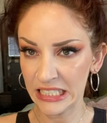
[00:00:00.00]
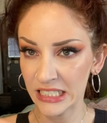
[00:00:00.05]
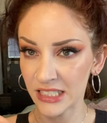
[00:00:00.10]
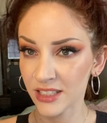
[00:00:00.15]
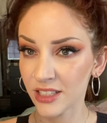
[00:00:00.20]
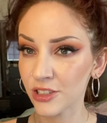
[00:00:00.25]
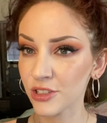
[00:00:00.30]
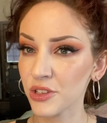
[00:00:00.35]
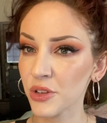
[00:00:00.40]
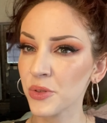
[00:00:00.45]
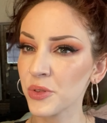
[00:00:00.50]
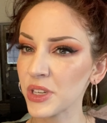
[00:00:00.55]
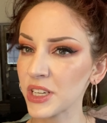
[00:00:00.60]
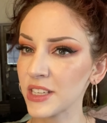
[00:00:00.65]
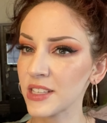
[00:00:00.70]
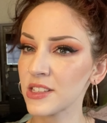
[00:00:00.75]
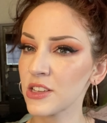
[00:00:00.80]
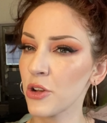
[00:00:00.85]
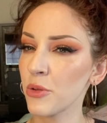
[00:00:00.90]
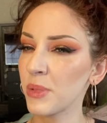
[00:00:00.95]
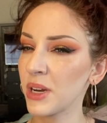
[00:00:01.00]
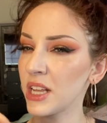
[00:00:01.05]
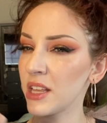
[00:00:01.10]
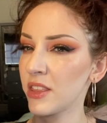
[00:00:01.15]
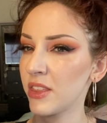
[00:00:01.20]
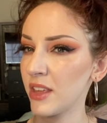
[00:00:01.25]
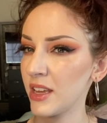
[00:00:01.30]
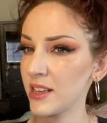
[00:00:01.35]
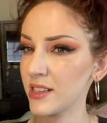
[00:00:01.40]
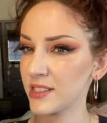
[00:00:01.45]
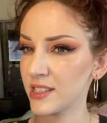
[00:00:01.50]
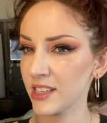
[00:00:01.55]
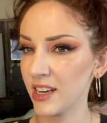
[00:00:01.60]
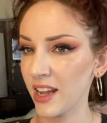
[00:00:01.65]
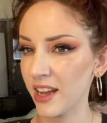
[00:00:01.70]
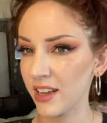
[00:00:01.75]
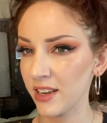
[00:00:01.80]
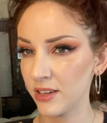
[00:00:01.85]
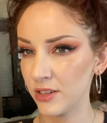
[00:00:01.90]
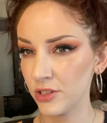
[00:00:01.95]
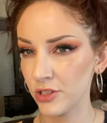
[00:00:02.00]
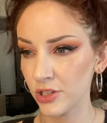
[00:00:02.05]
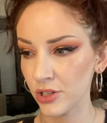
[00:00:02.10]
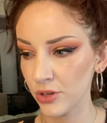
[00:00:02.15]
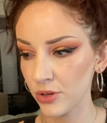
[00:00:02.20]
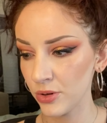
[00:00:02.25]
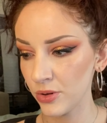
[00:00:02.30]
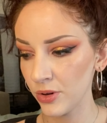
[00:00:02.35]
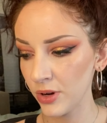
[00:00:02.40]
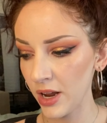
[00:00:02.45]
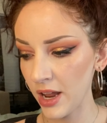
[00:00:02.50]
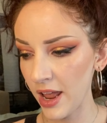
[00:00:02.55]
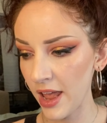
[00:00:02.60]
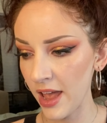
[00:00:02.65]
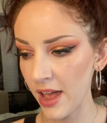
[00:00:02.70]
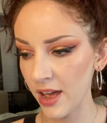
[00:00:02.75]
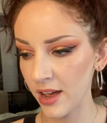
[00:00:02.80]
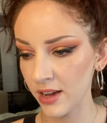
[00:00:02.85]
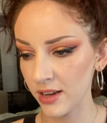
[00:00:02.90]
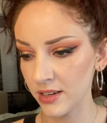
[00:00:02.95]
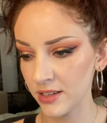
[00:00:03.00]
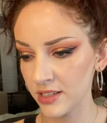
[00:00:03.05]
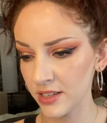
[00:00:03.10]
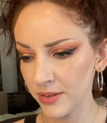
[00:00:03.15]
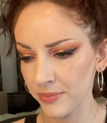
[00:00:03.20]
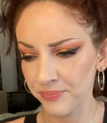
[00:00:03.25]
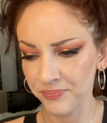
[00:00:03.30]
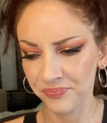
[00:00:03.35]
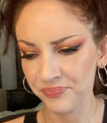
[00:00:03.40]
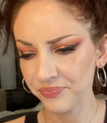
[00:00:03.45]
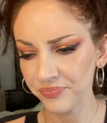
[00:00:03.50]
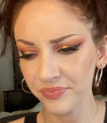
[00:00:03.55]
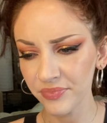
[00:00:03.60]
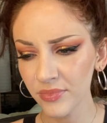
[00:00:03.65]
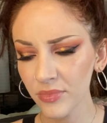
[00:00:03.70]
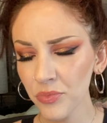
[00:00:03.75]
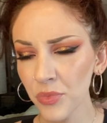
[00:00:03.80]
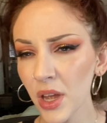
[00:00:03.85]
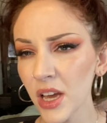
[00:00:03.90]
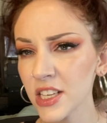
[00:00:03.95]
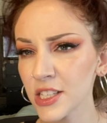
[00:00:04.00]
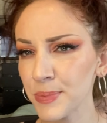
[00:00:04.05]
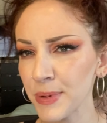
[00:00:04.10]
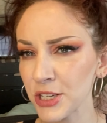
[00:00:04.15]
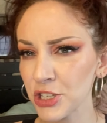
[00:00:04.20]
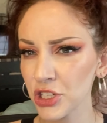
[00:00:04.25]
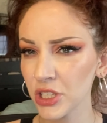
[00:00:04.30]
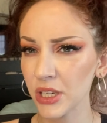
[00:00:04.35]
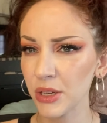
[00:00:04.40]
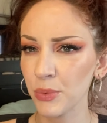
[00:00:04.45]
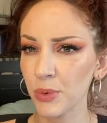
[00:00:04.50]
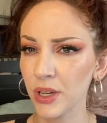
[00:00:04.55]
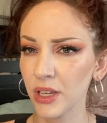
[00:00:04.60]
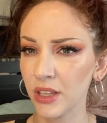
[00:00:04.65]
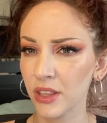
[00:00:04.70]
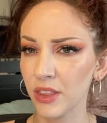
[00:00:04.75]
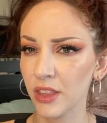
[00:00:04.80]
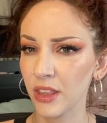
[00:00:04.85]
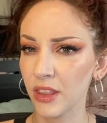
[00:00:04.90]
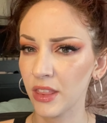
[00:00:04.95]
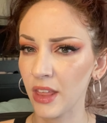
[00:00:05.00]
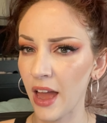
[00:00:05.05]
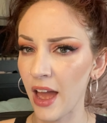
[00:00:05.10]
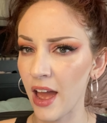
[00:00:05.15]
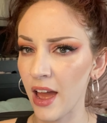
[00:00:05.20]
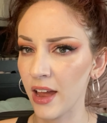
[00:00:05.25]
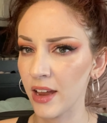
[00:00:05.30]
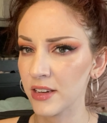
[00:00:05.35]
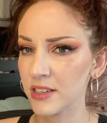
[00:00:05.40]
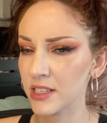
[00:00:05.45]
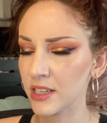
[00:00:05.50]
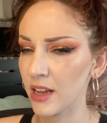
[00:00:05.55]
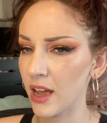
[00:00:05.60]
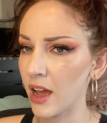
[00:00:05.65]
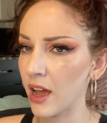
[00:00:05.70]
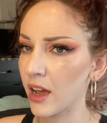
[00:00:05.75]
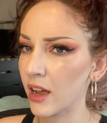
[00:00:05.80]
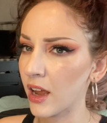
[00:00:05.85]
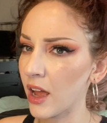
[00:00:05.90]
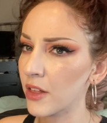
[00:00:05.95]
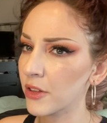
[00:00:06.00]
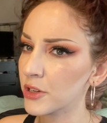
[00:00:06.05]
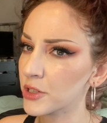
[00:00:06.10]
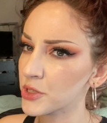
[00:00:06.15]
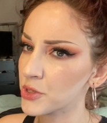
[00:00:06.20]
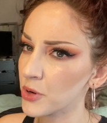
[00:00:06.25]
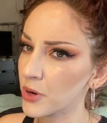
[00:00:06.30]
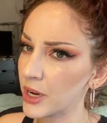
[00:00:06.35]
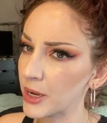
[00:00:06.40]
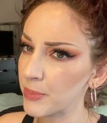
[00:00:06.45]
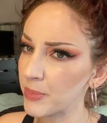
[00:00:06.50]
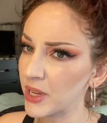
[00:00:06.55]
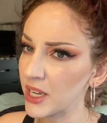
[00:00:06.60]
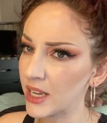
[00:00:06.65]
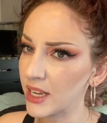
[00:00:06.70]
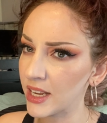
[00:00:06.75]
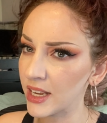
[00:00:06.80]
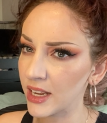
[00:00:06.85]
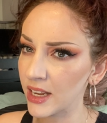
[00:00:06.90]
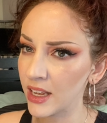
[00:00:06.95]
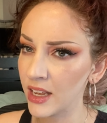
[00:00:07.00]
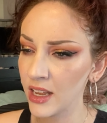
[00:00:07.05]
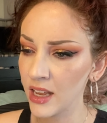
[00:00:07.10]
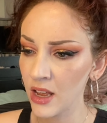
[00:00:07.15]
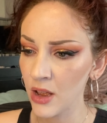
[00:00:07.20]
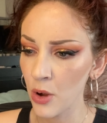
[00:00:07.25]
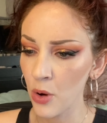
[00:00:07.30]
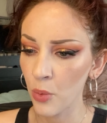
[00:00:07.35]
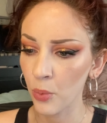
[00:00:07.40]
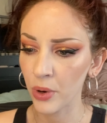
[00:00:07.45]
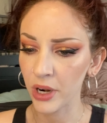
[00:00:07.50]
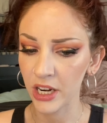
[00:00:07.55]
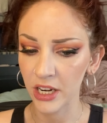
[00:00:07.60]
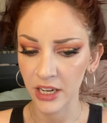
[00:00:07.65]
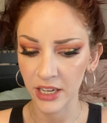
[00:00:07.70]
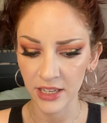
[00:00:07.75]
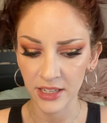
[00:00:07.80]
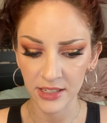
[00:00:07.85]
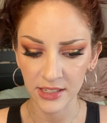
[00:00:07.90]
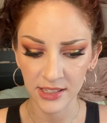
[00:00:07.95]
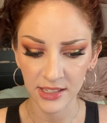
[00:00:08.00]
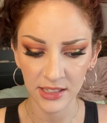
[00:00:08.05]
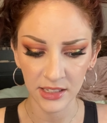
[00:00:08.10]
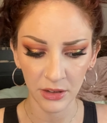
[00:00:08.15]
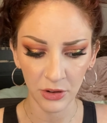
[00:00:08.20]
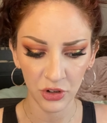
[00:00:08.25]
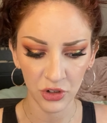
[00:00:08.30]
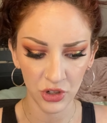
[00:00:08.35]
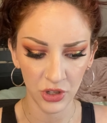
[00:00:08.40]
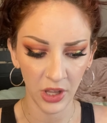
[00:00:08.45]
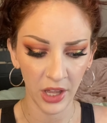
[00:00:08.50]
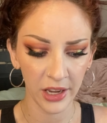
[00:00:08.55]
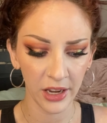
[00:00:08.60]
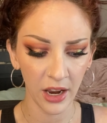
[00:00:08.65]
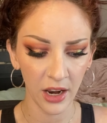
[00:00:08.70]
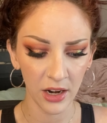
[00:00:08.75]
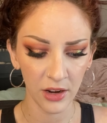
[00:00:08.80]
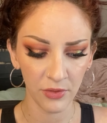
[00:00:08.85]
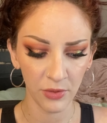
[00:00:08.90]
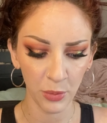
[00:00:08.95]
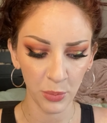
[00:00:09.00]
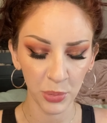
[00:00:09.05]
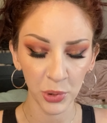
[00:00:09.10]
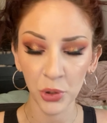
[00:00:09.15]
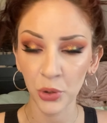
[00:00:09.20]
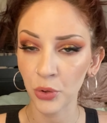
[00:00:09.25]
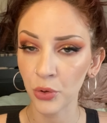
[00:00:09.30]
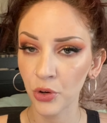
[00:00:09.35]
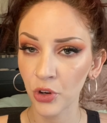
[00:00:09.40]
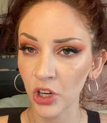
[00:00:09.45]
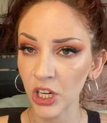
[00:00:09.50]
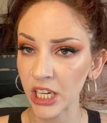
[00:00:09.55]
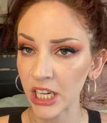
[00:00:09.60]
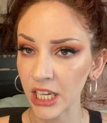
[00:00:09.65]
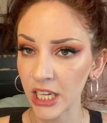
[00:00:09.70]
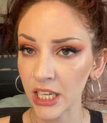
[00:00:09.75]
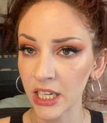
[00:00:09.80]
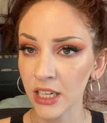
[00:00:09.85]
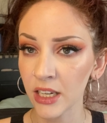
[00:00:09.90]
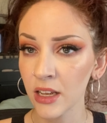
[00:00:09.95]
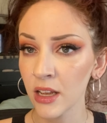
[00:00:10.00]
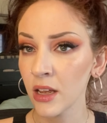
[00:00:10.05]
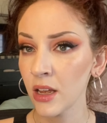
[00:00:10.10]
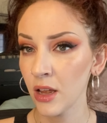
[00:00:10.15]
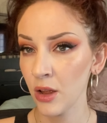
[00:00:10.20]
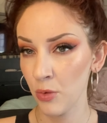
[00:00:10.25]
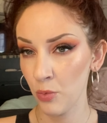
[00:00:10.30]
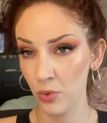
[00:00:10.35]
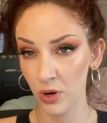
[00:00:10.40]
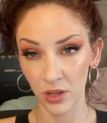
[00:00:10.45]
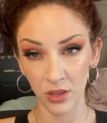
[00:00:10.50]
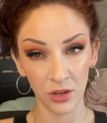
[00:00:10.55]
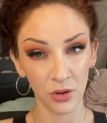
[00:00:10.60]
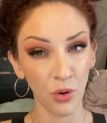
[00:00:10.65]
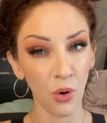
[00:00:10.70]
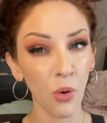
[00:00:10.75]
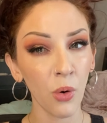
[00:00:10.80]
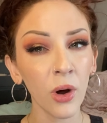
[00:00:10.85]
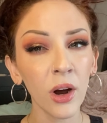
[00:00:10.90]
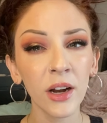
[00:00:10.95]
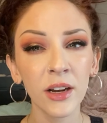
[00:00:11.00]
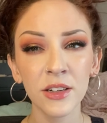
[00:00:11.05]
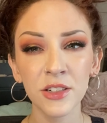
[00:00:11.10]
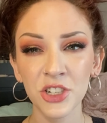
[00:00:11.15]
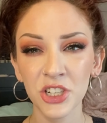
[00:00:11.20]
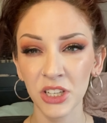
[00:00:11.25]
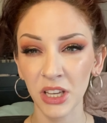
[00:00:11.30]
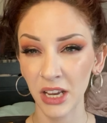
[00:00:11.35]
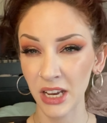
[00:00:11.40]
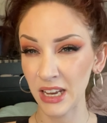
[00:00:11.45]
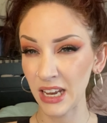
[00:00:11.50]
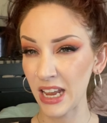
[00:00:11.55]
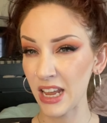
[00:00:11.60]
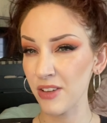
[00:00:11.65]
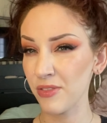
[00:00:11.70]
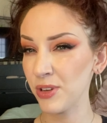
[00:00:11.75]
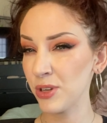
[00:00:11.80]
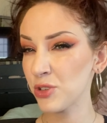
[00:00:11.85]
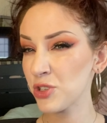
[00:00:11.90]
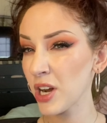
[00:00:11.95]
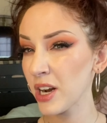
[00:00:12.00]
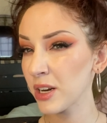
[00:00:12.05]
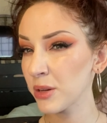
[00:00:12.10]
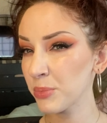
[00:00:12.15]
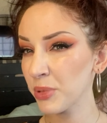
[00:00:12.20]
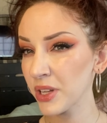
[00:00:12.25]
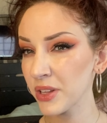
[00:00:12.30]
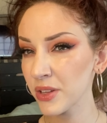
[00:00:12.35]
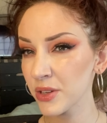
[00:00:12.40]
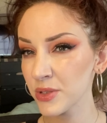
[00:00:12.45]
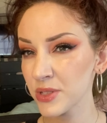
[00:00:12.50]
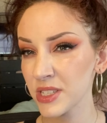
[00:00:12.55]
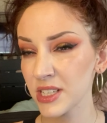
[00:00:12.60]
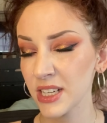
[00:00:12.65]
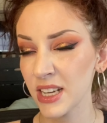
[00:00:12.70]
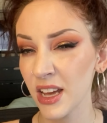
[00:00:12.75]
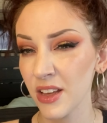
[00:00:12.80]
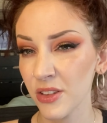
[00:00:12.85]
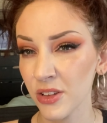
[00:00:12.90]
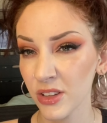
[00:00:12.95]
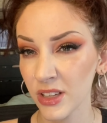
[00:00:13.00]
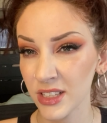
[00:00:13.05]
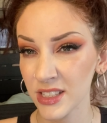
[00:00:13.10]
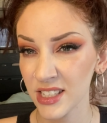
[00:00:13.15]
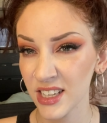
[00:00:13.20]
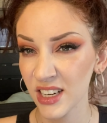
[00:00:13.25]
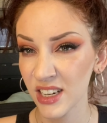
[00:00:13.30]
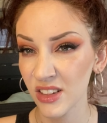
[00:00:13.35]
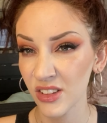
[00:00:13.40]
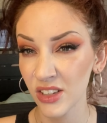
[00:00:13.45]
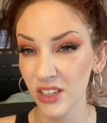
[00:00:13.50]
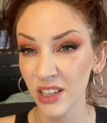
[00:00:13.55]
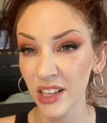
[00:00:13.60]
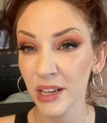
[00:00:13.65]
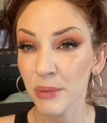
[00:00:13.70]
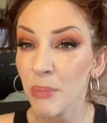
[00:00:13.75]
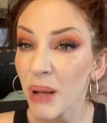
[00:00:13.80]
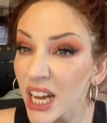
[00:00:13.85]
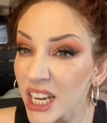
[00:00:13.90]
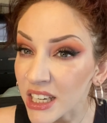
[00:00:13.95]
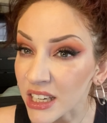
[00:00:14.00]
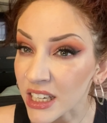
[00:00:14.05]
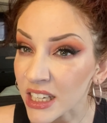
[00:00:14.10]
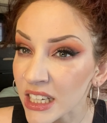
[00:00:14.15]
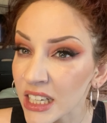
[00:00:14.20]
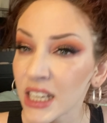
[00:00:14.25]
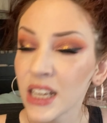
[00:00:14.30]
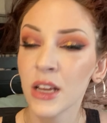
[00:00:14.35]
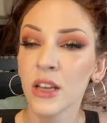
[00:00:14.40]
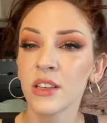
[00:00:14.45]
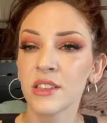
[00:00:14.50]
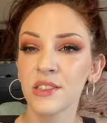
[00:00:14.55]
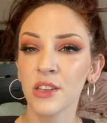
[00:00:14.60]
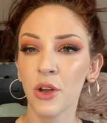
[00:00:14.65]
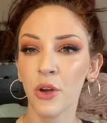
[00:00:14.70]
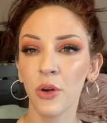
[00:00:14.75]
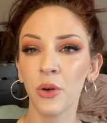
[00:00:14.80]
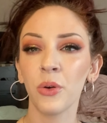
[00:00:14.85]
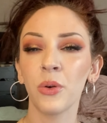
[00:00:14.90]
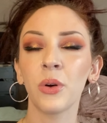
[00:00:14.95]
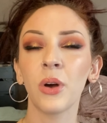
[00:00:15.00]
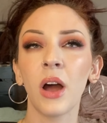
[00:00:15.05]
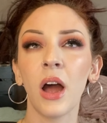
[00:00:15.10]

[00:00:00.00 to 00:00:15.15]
there's only so many things that I can do, and especially with that color story being what it is, like kind of a blue-green with an orange, like if you try to blend those together, it's gonna look like mud. So